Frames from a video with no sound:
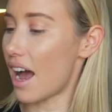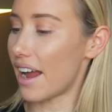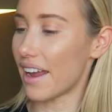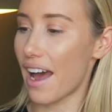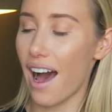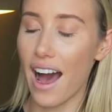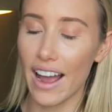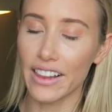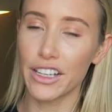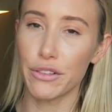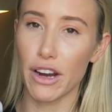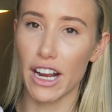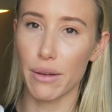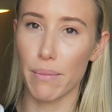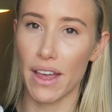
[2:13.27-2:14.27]
I highly
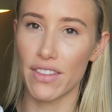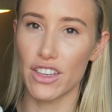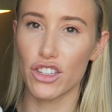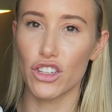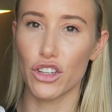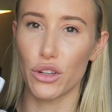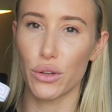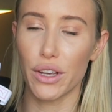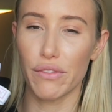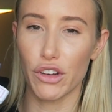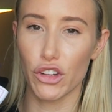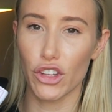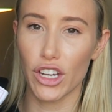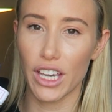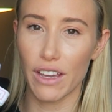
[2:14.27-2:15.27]
recommend this shoe if
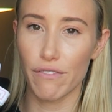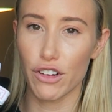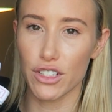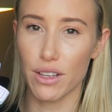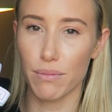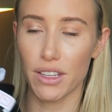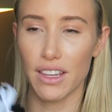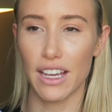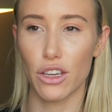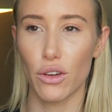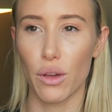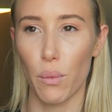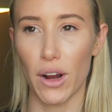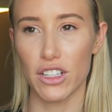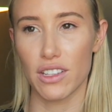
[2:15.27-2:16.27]
you're looking for something that you
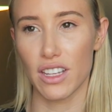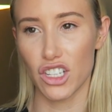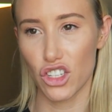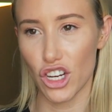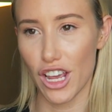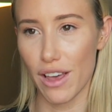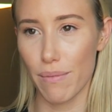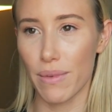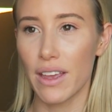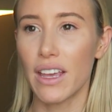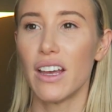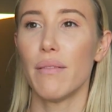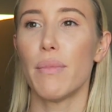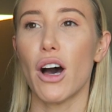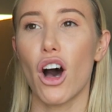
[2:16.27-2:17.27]
can wear to the gym,
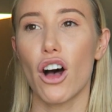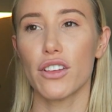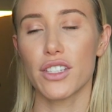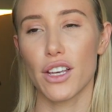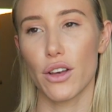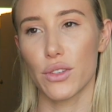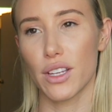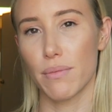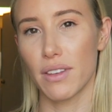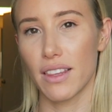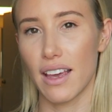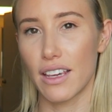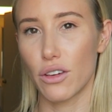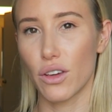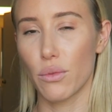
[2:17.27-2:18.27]
but also something
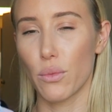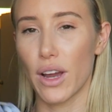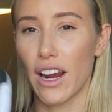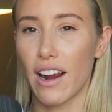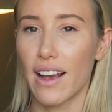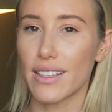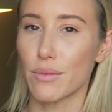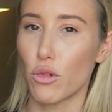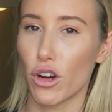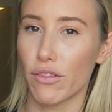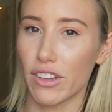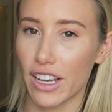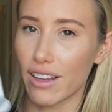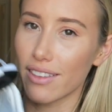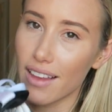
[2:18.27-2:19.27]
that you can wear as more
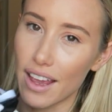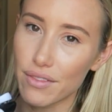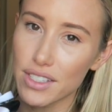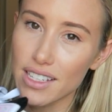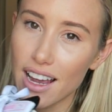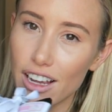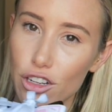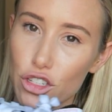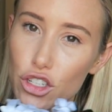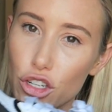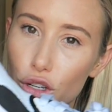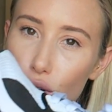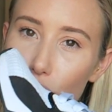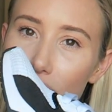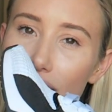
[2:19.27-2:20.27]
of like a lifestyle
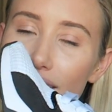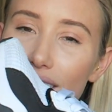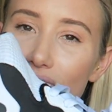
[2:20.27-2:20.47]
shoe.